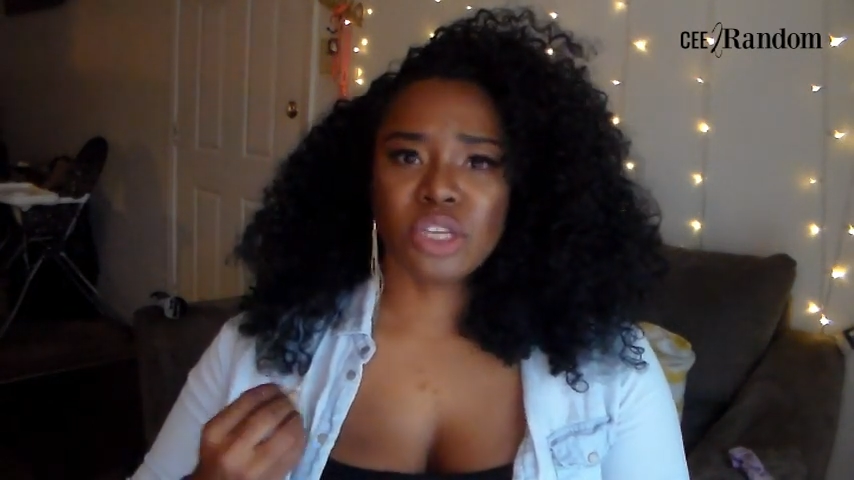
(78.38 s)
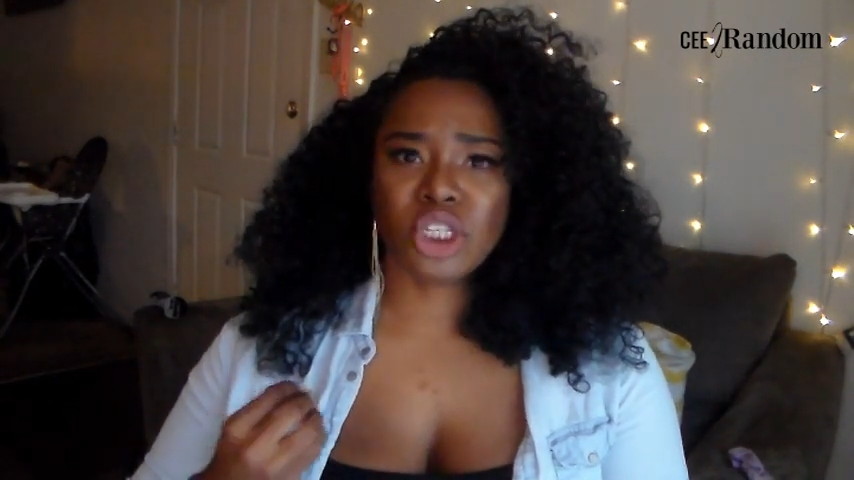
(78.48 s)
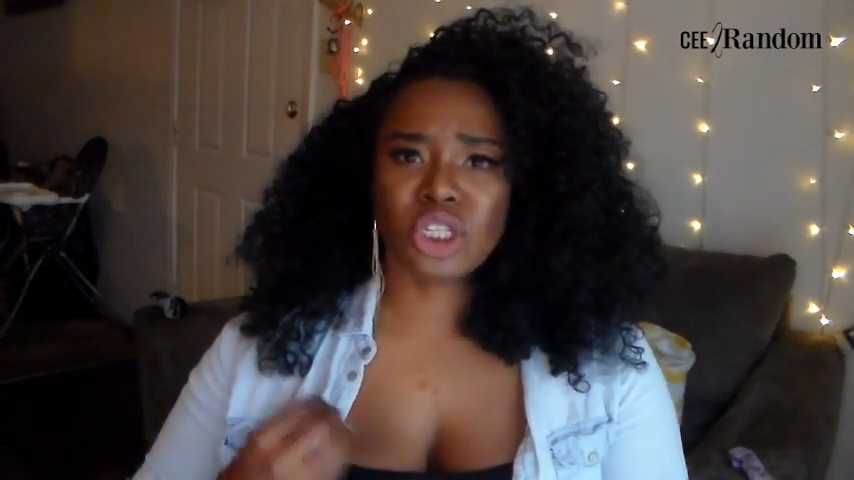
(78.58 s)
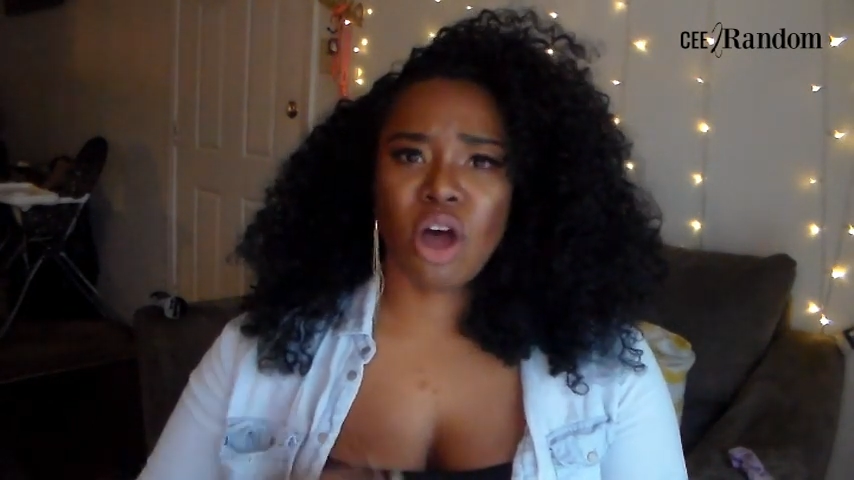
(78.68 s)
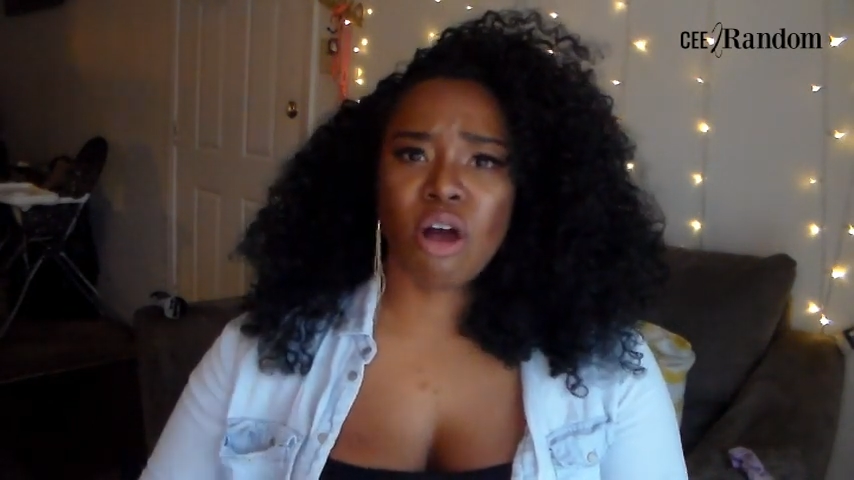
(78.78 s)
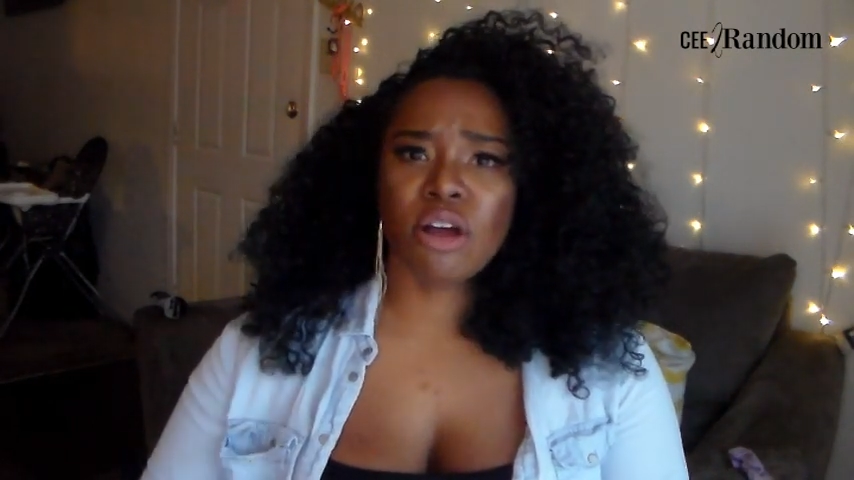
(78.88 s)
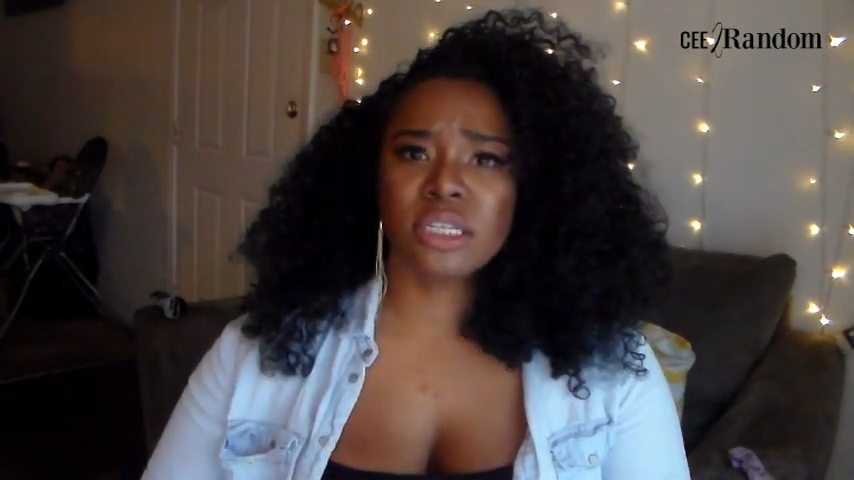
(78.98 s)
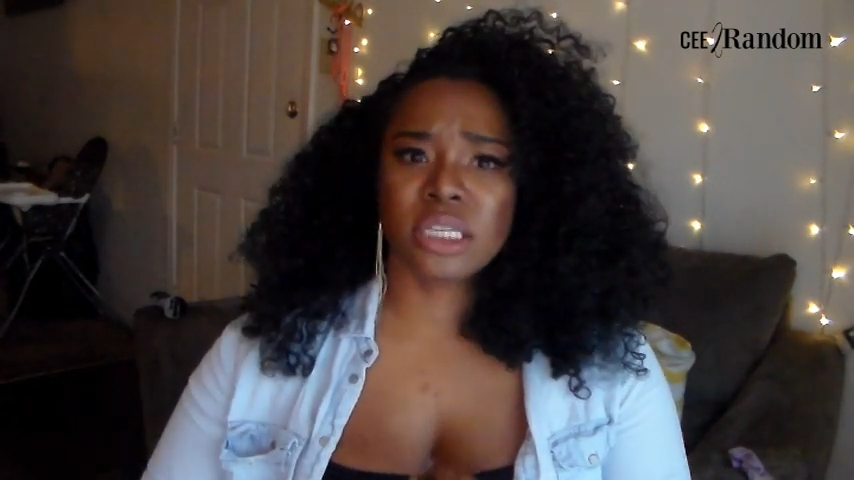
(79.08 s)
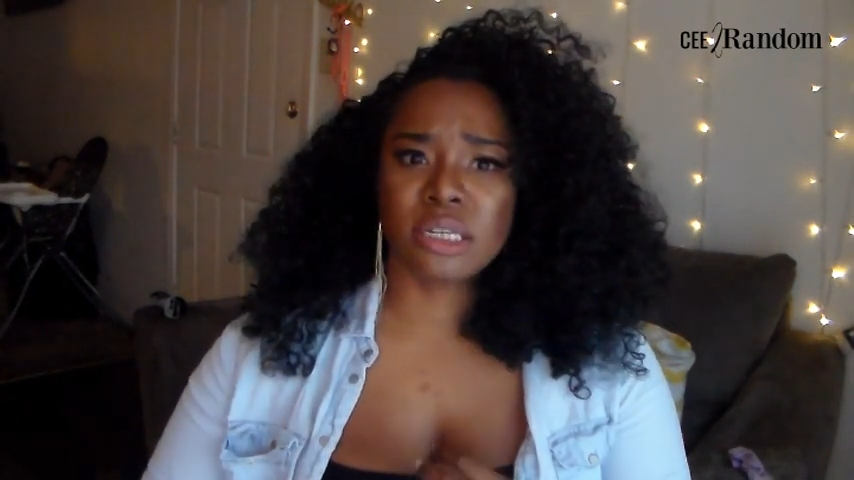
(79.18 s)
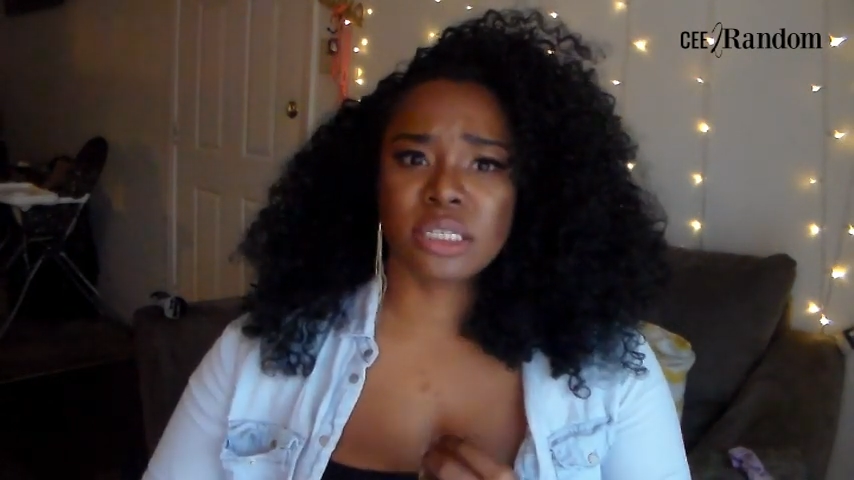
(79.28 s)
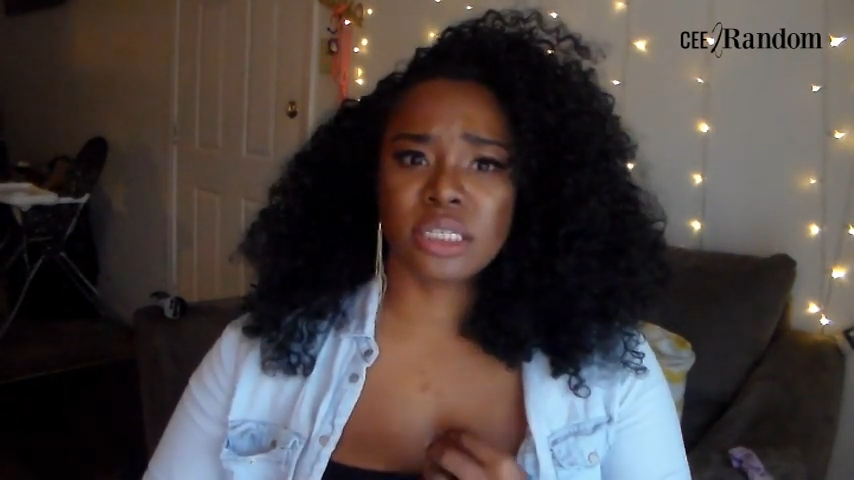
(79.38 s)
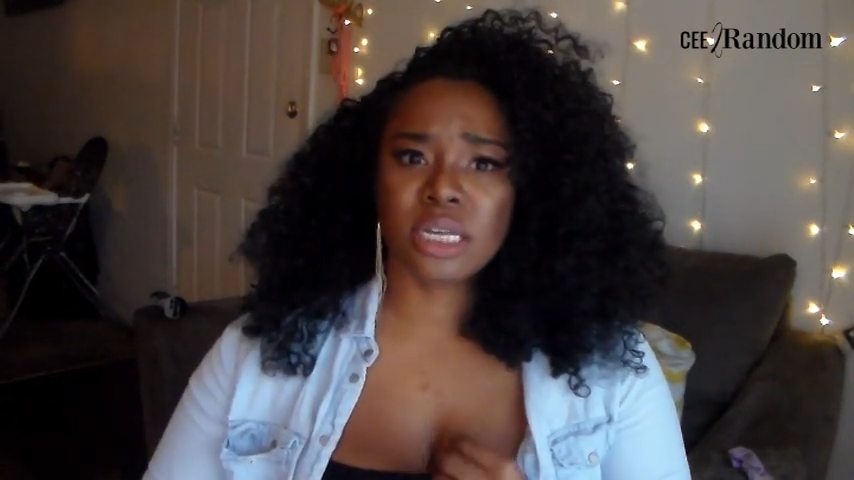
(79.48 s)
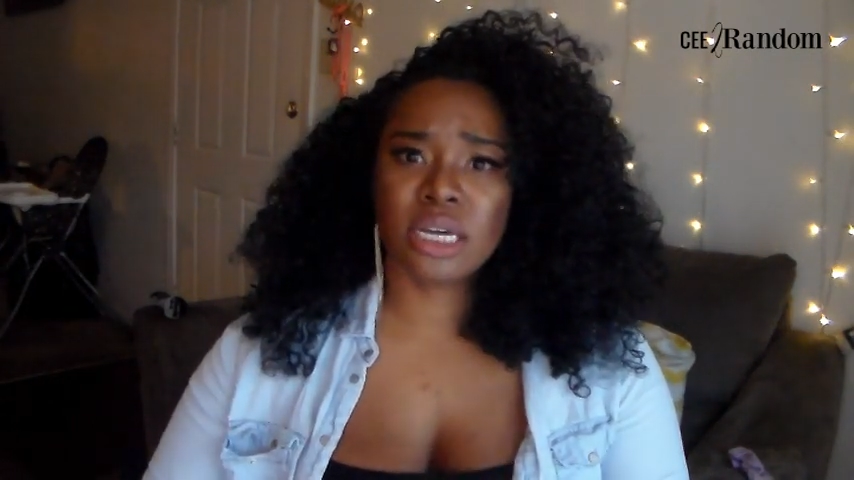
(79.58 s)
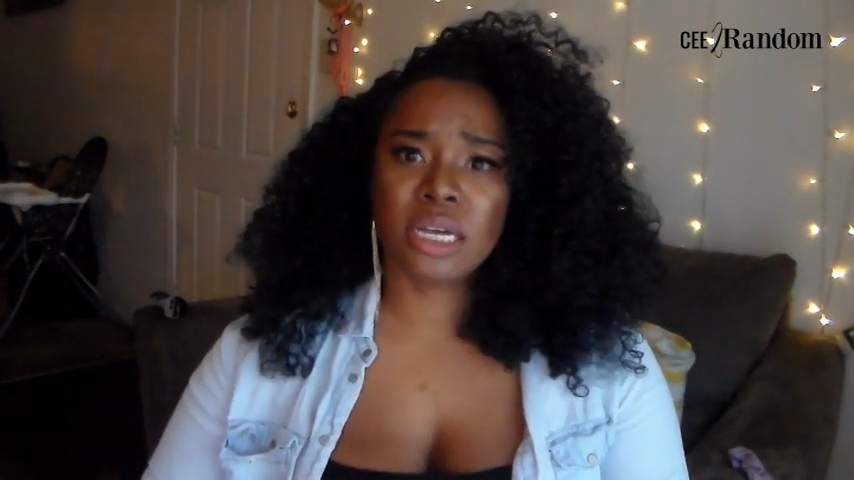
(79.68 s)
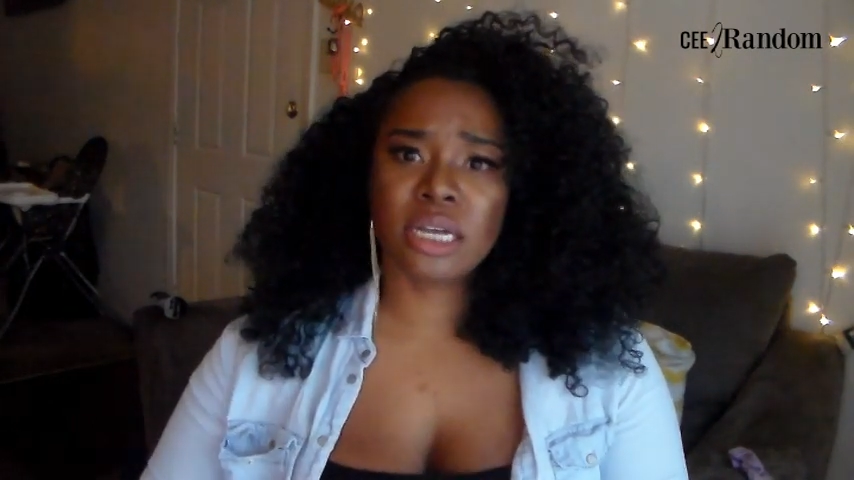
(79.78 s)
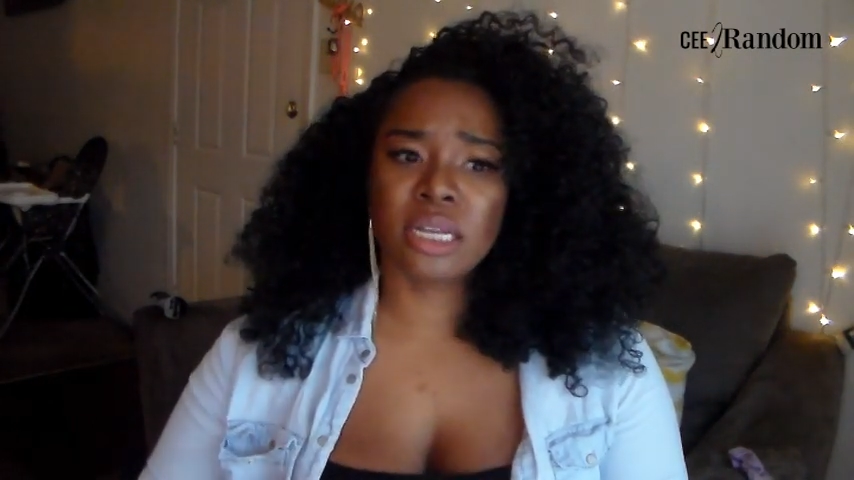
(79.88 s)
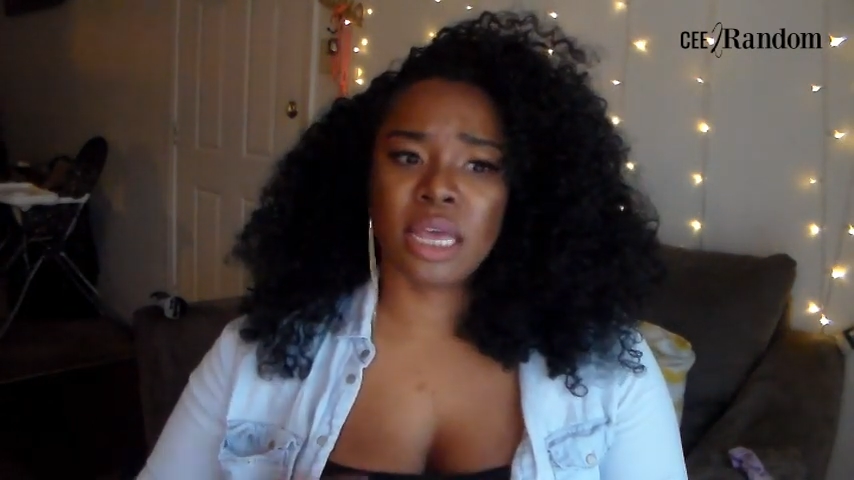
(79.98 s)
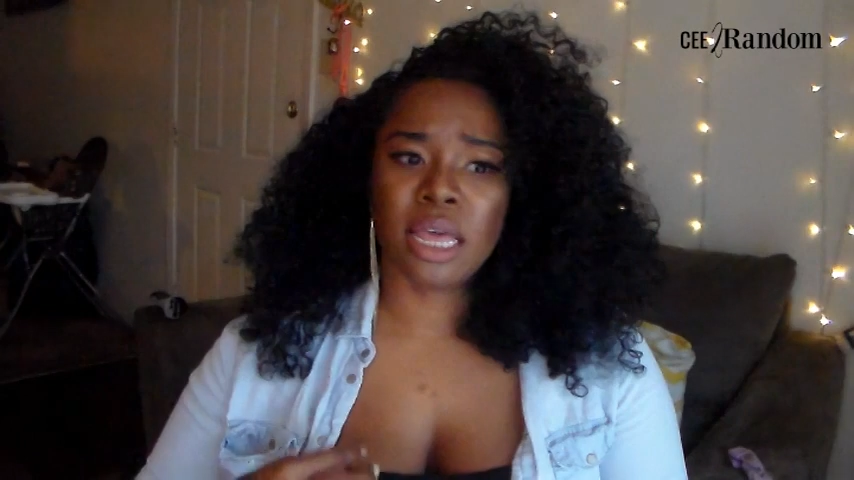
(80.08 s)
the stars and the sun